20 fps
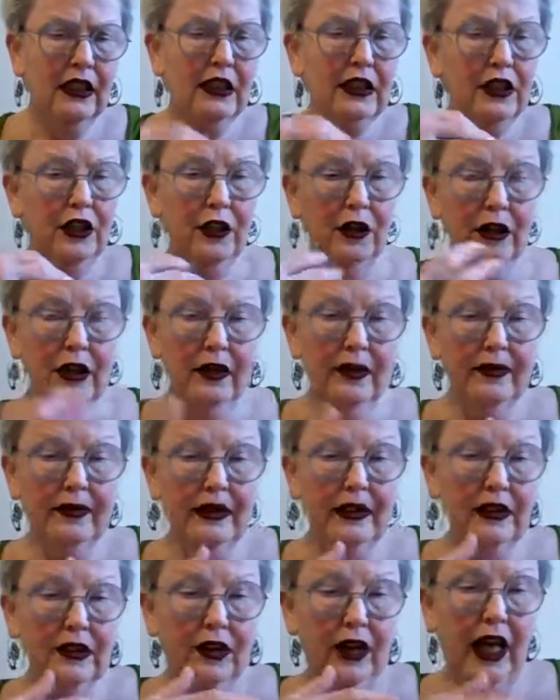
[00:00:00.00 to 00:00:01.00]
you're
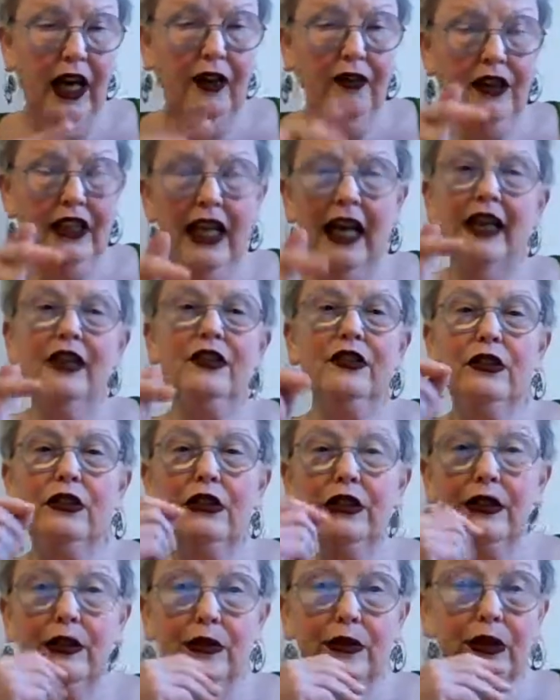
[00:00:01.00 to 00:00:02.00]
having
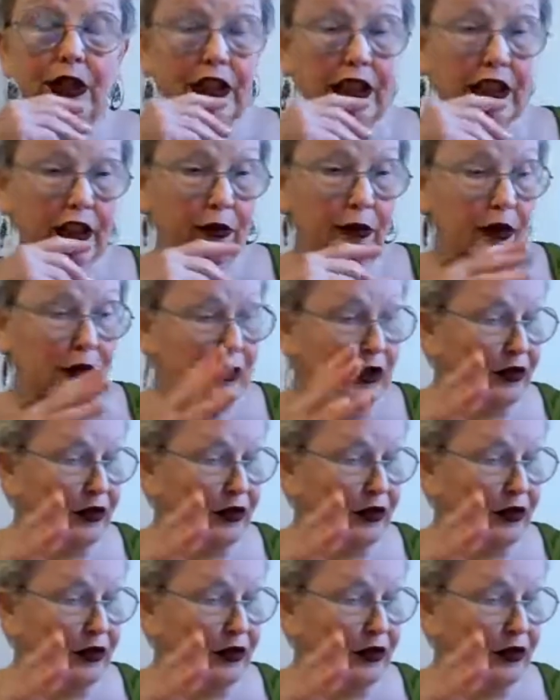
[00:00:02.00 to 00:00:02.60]
hassles at work at the moment.